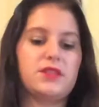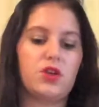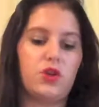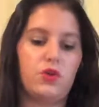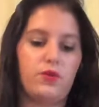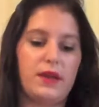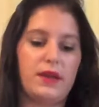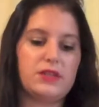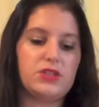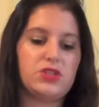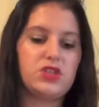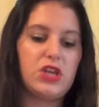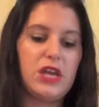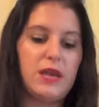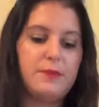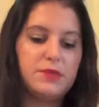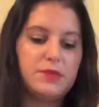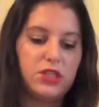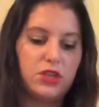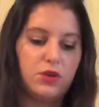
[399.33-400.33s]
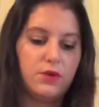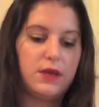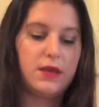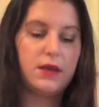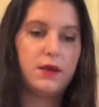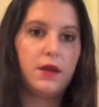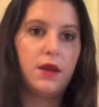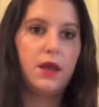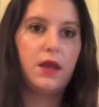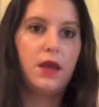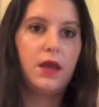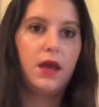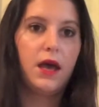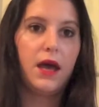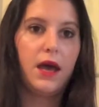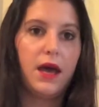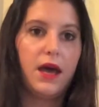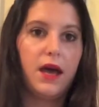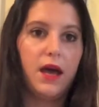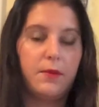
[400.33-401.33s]
a great shape to it.
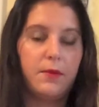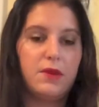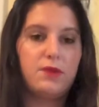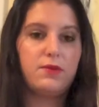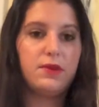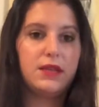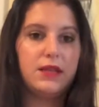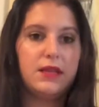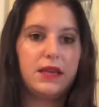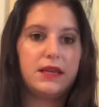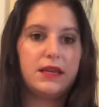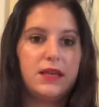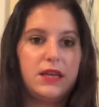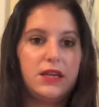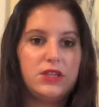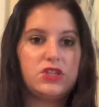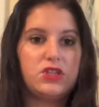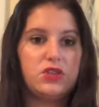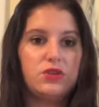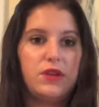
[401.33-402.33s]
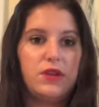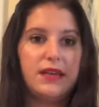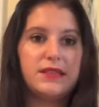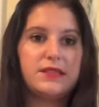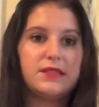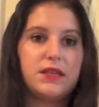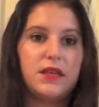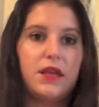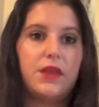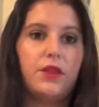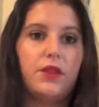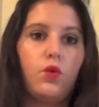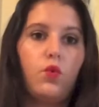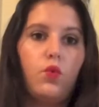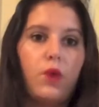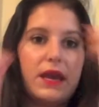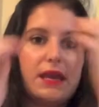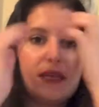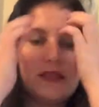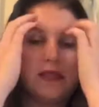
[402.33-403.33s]
It really like hits you nicely in the
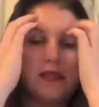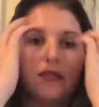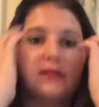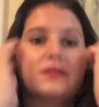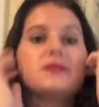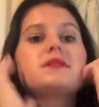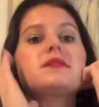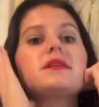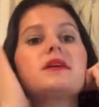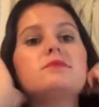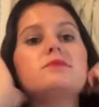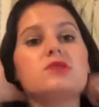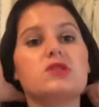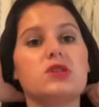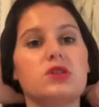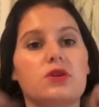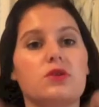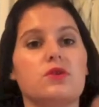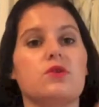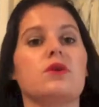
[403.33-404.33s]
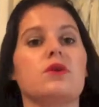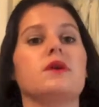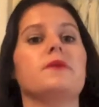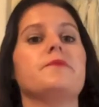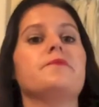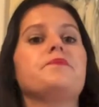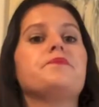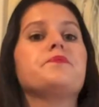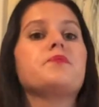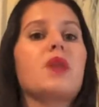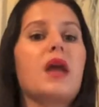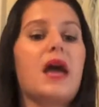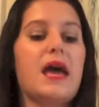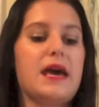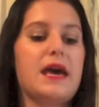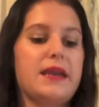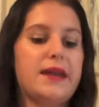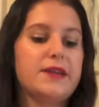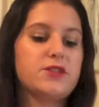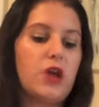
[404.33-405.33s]
waist and slims you.
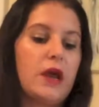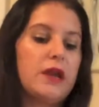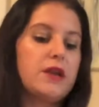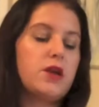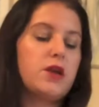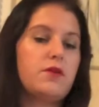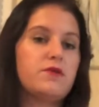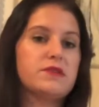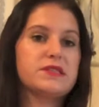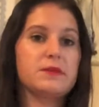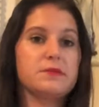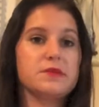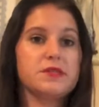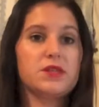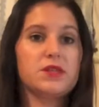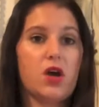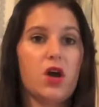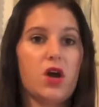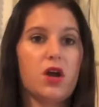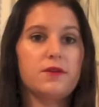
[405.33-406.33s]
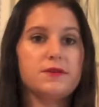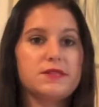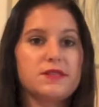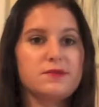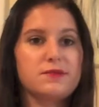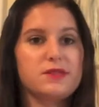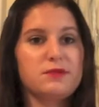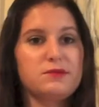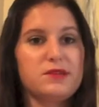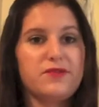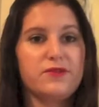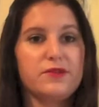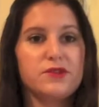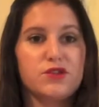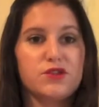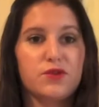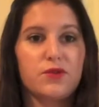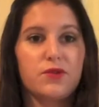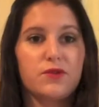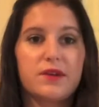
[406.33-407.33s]
And I tried it on with some scarves and some different
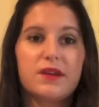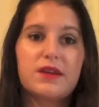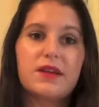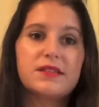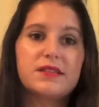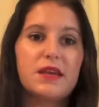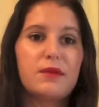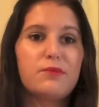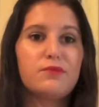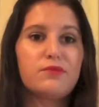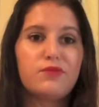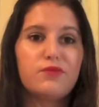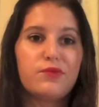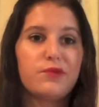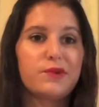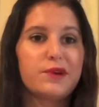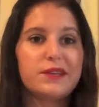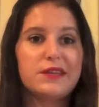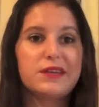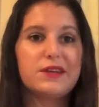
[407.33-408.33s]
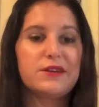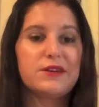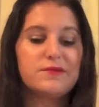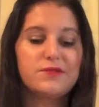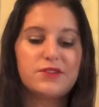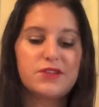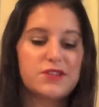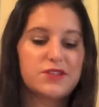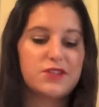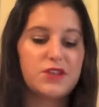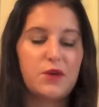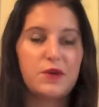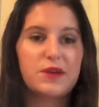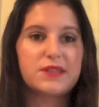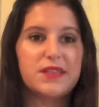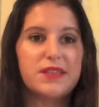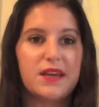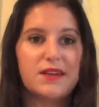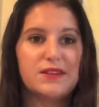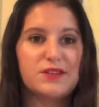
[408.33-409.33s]
jewelry, because I'm really just so
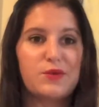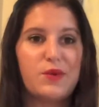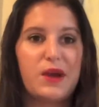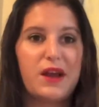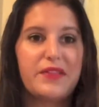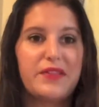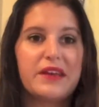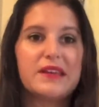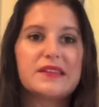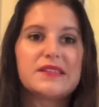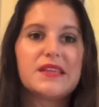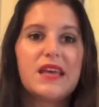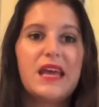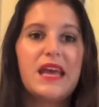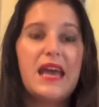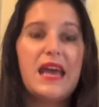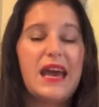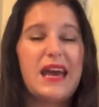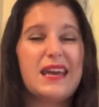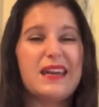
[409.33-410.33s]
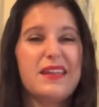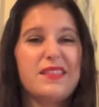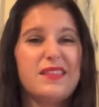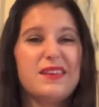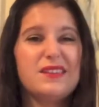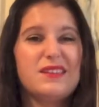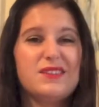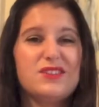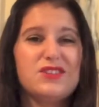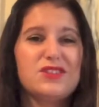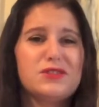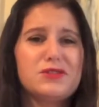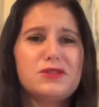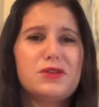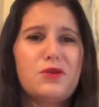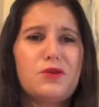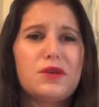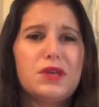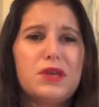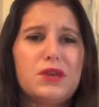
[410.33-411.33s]
excited to wear this. And I think it's just
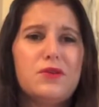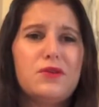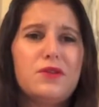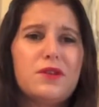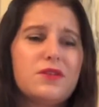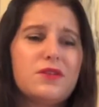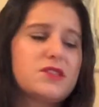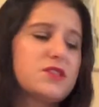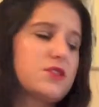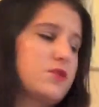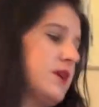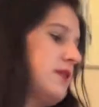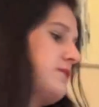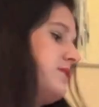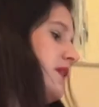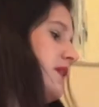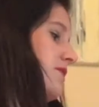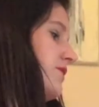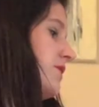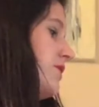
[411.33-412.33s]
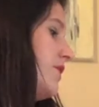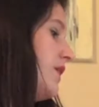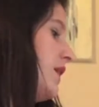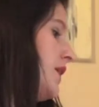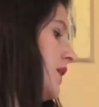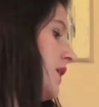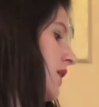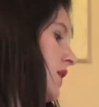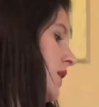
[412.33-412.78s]
so cute. It looks great with everything.